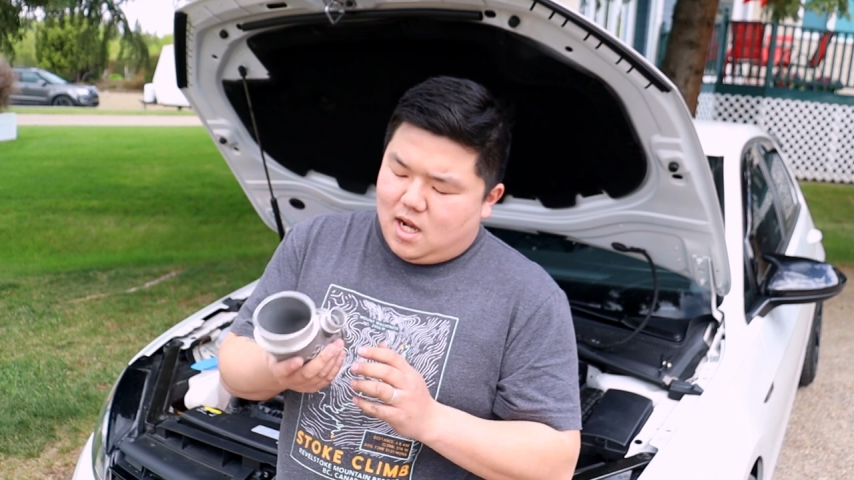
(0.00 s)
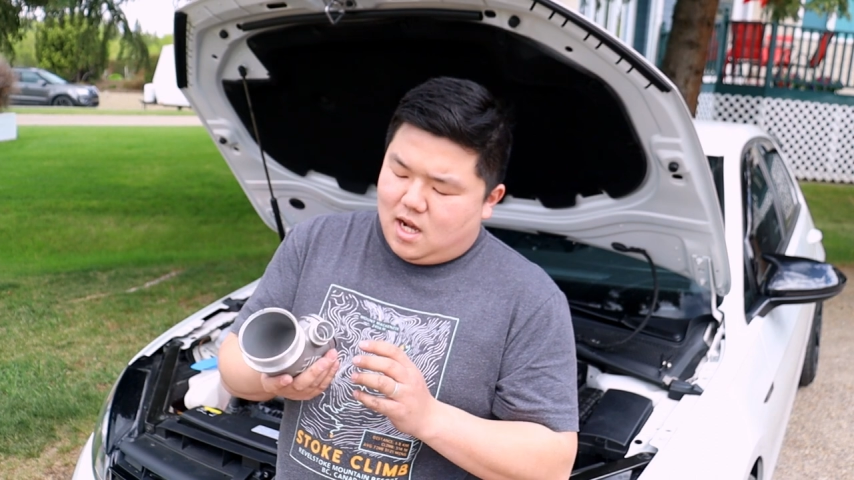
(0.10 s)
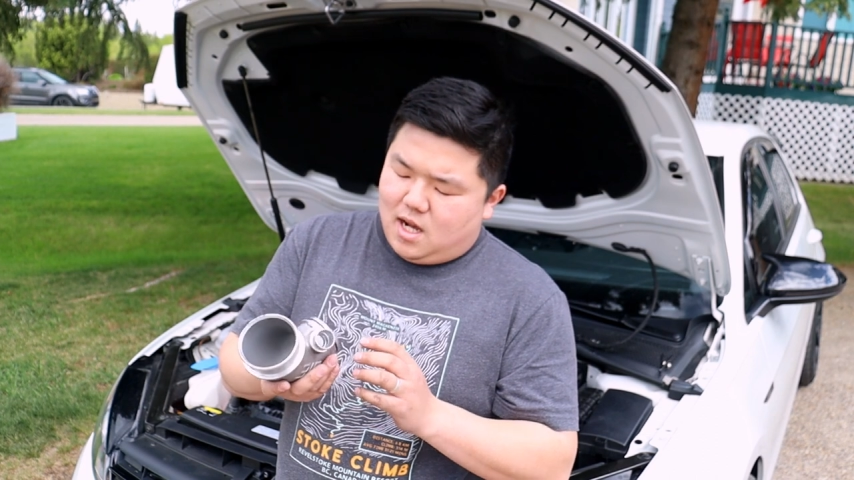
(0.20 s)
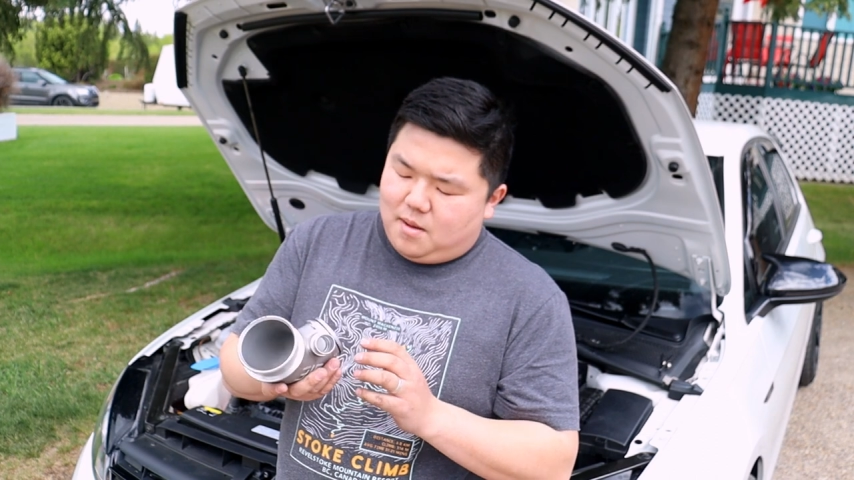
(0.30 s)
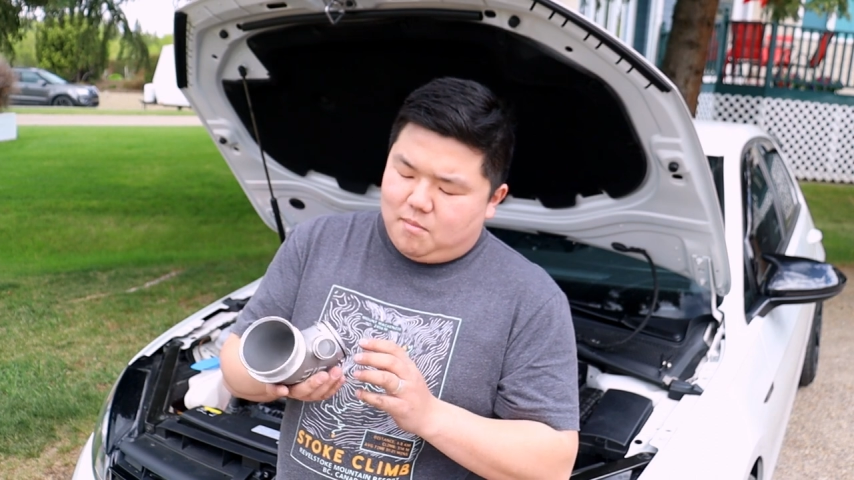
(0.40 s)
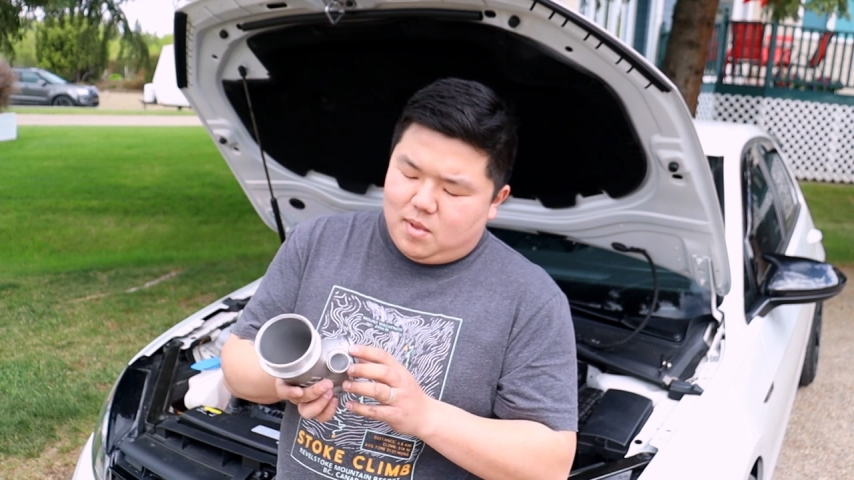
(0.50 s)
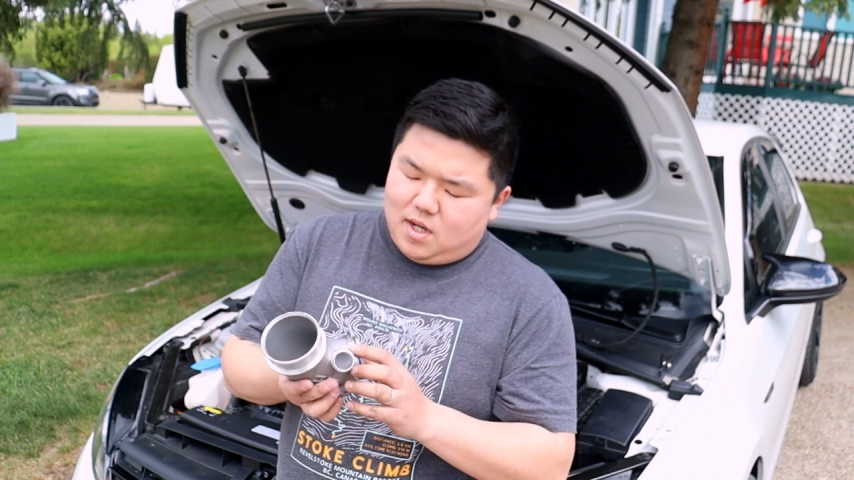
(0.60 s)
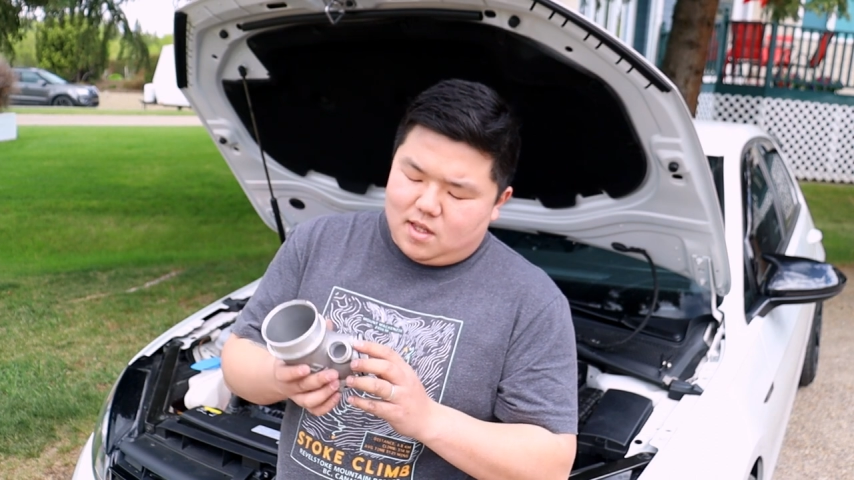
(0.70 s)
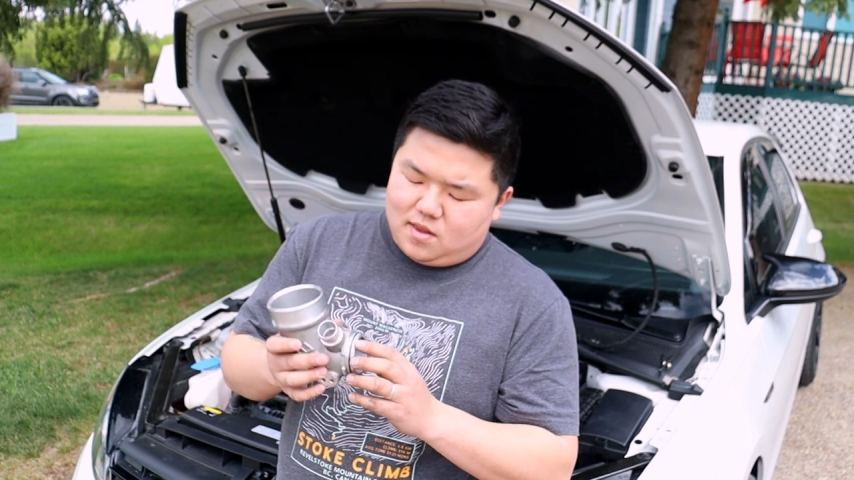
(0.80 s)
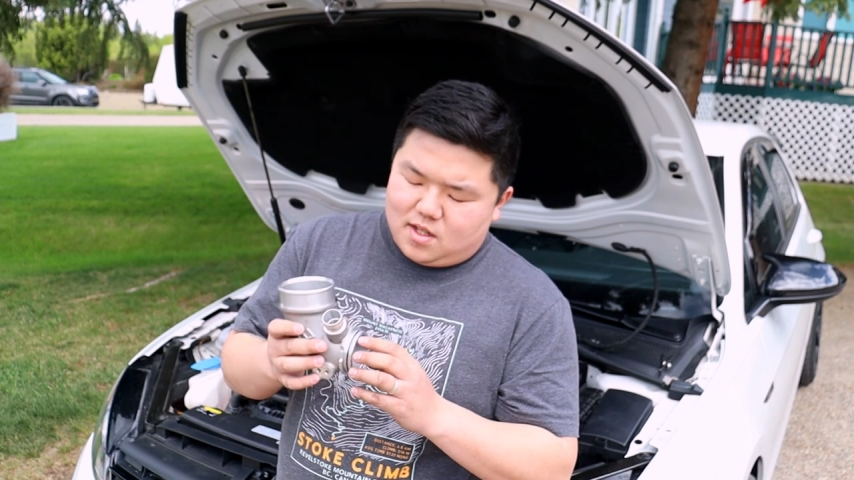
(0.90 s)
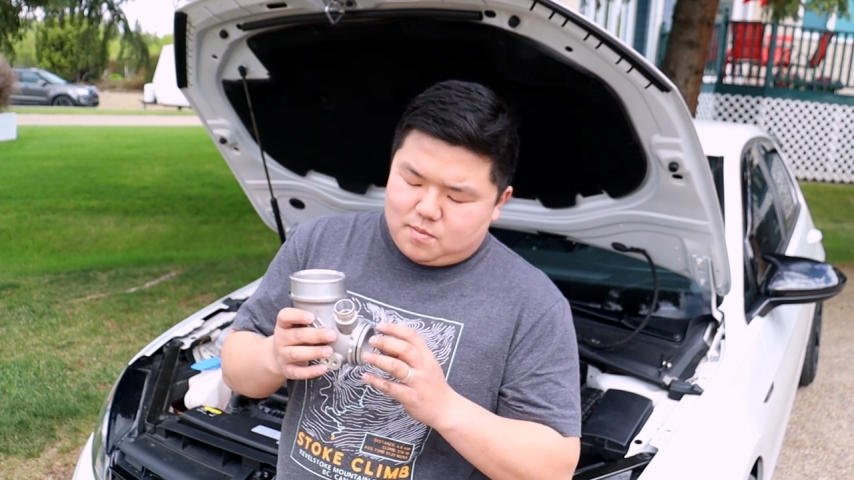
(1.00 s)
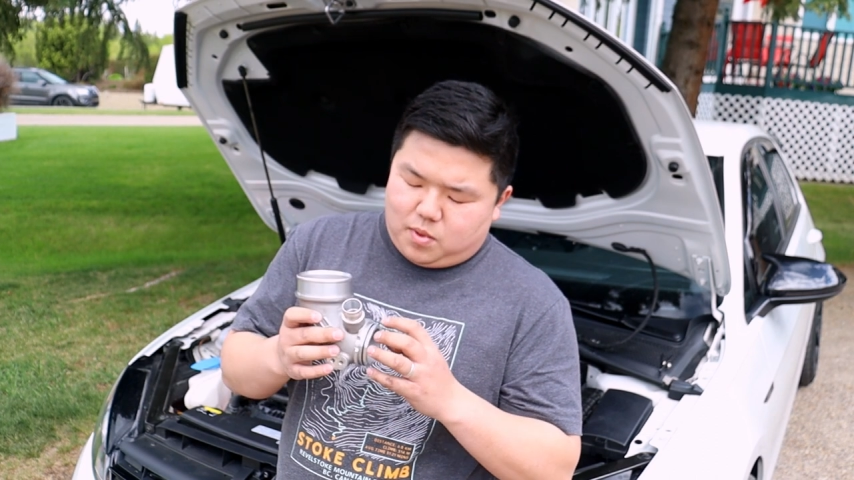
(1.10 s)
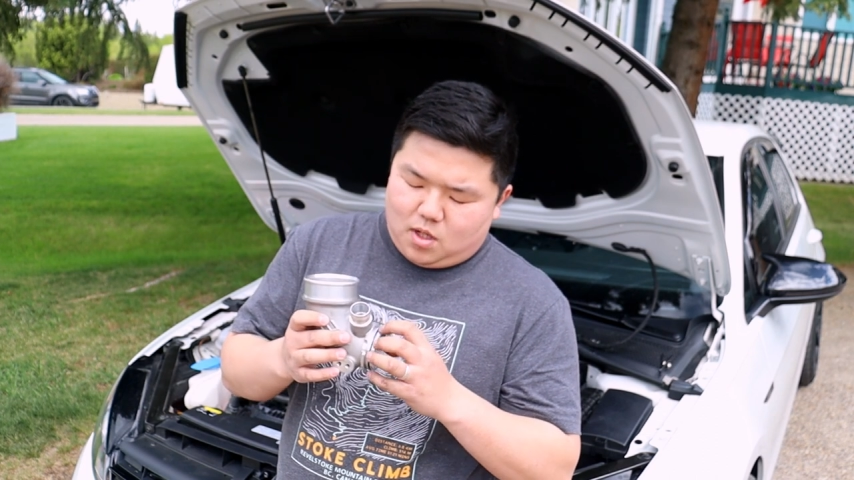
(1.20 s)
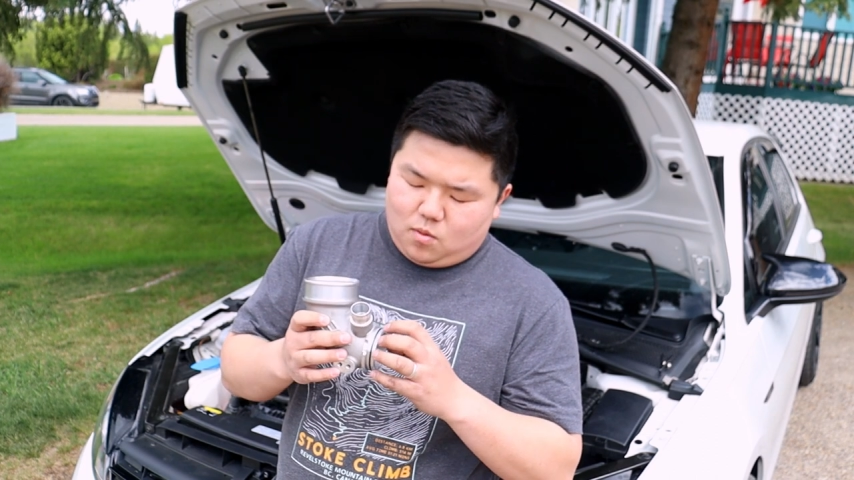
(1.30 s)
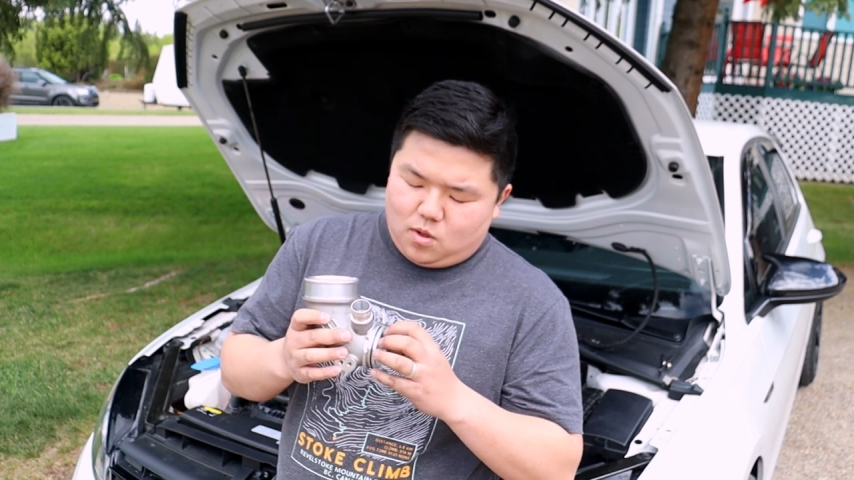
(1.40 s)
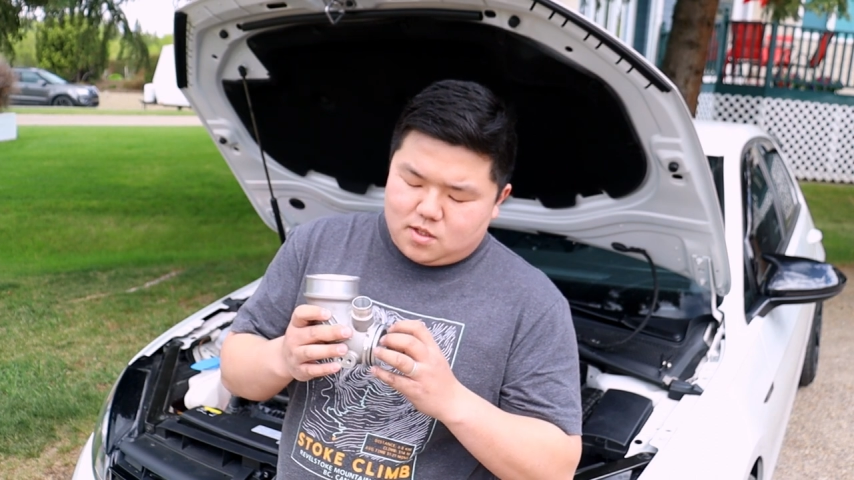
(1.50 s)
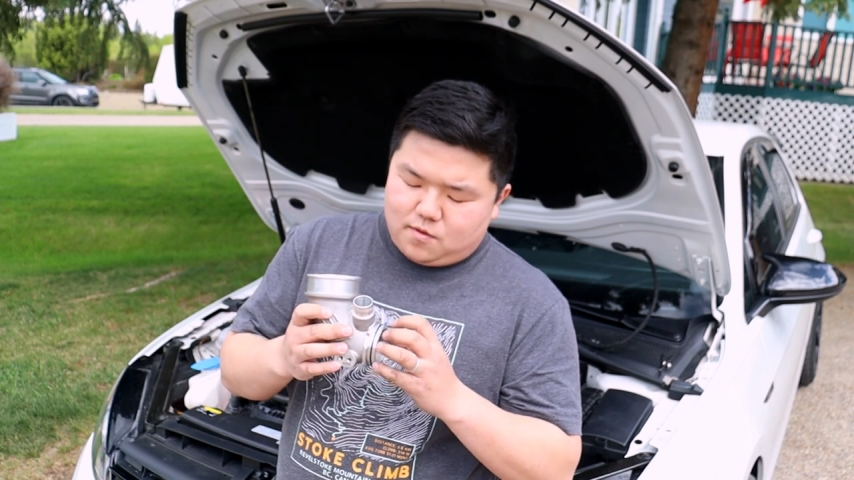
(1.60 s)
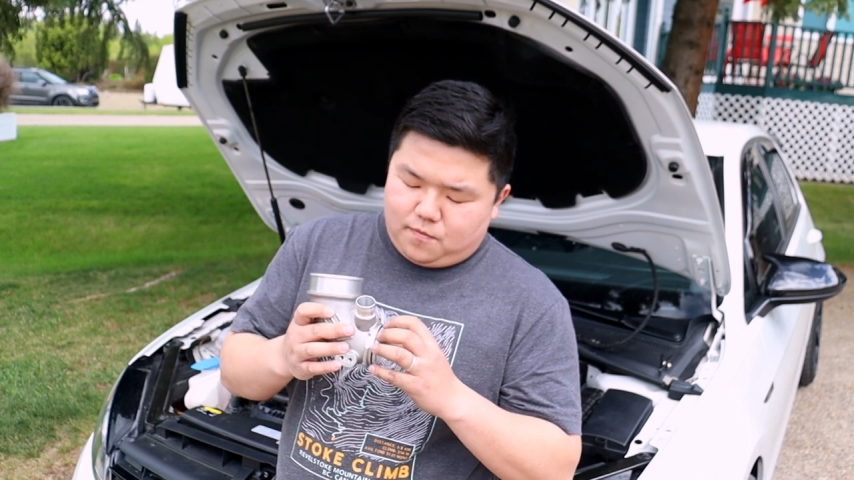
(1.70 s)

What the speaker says: but this part wasn't